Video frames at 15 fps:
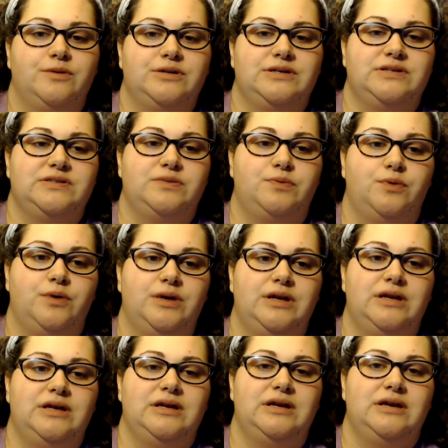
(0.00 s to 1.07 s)
were
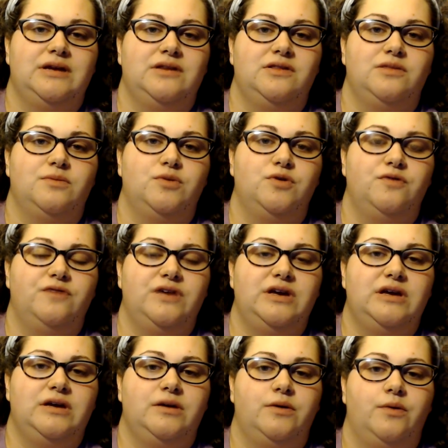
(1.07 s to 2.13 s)
disappointed in the
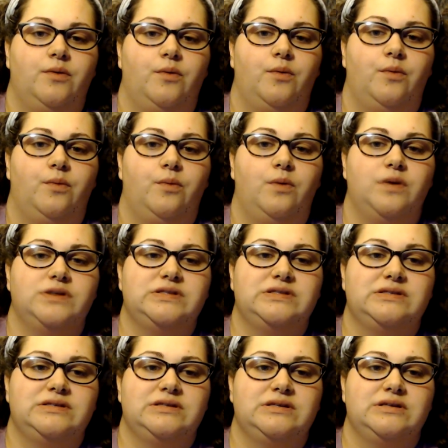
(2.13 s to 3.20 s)
movie,
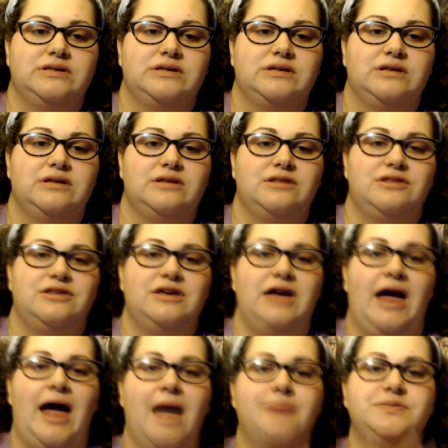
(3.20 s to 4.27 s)
was the
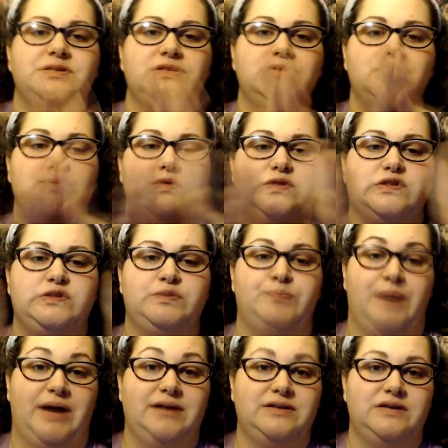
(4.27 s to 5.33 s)
absolute
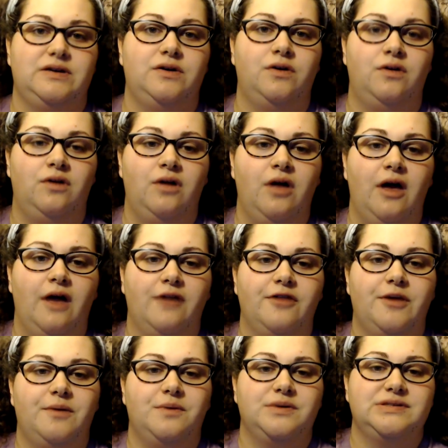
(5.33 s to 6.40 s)
spectacle
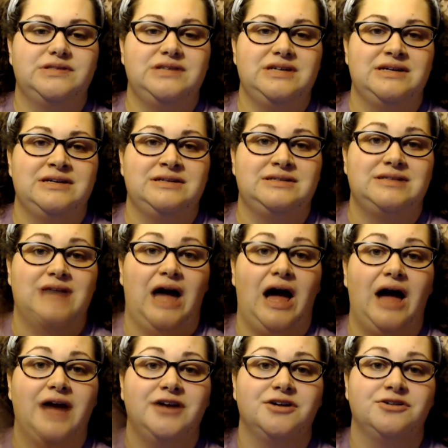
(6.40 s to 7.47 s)
that was the
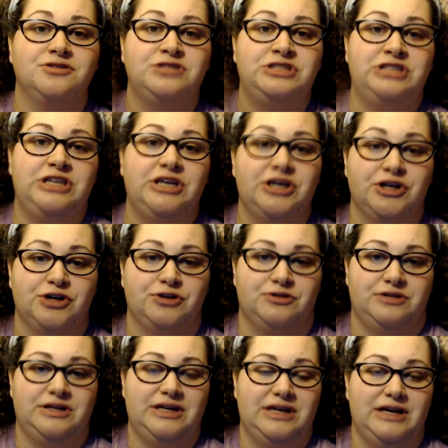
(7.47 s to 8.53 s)
entire year
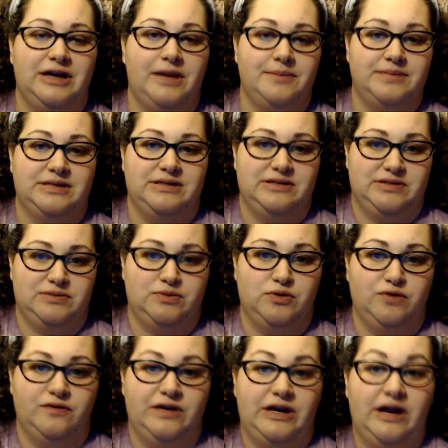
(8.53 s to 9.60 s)
leading up to this
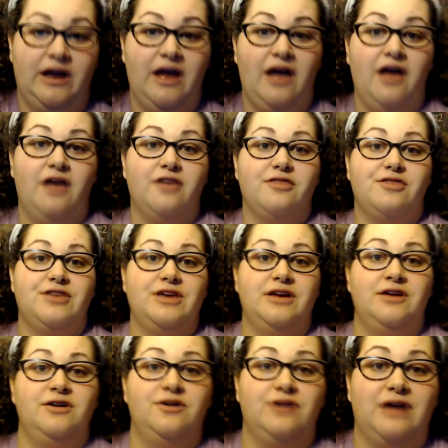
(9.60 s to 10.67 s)
movie. The
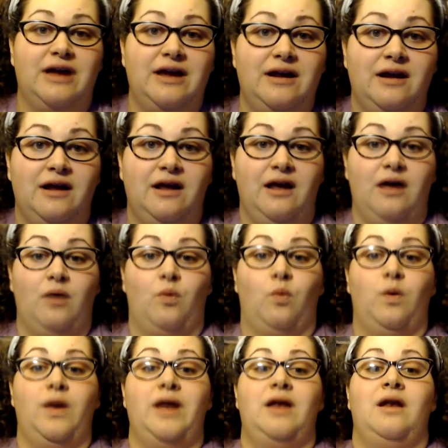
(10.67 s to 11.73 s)
internet
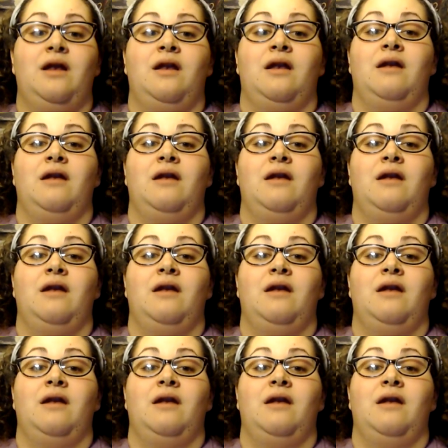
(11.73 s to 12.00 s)
went